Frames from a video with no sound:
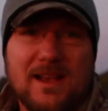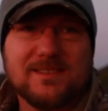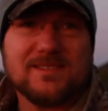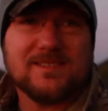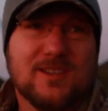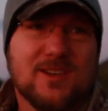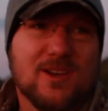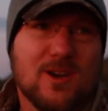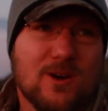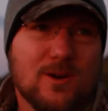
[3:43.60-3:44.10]

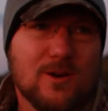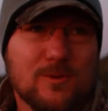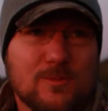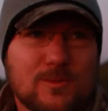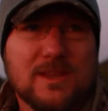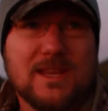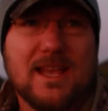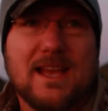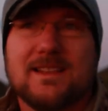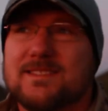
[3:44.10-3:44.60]
Mexico,
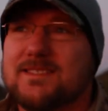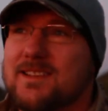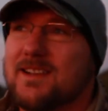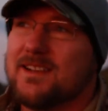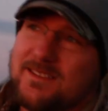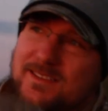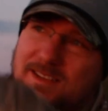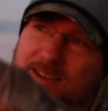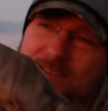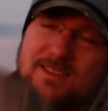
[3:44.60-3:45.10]
and when that
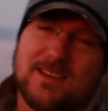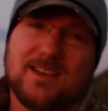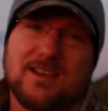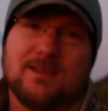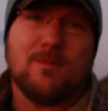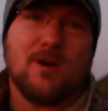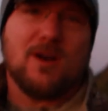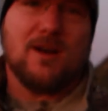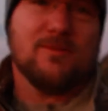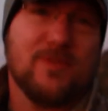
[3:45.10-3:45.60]
sun doesn't
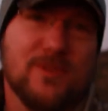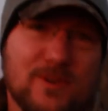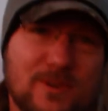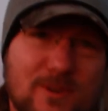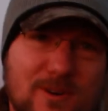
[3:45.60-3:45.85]
come off the